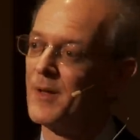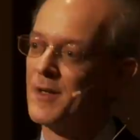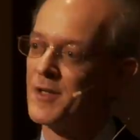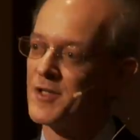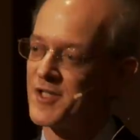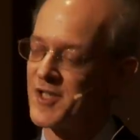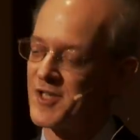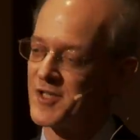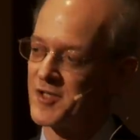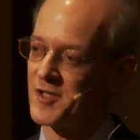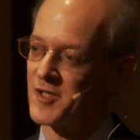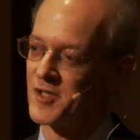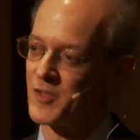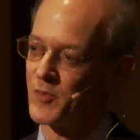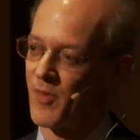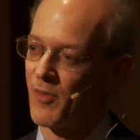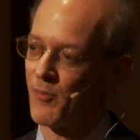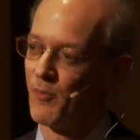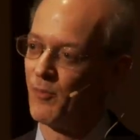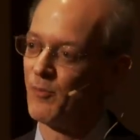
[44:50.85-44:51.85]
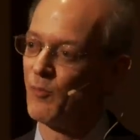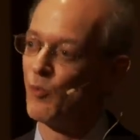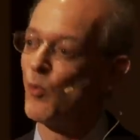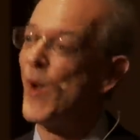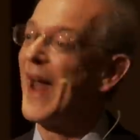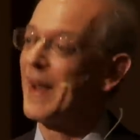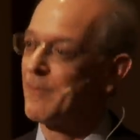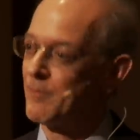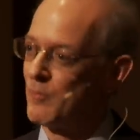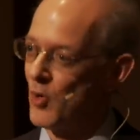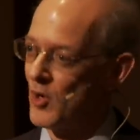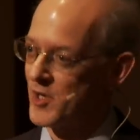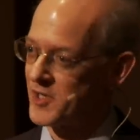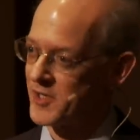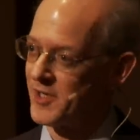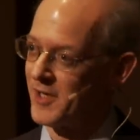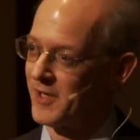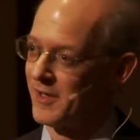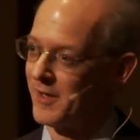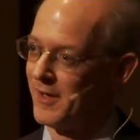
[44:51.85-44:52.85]
seasons with rat
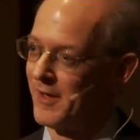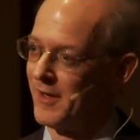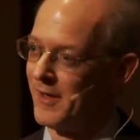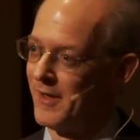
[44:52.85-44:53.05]
poisoning.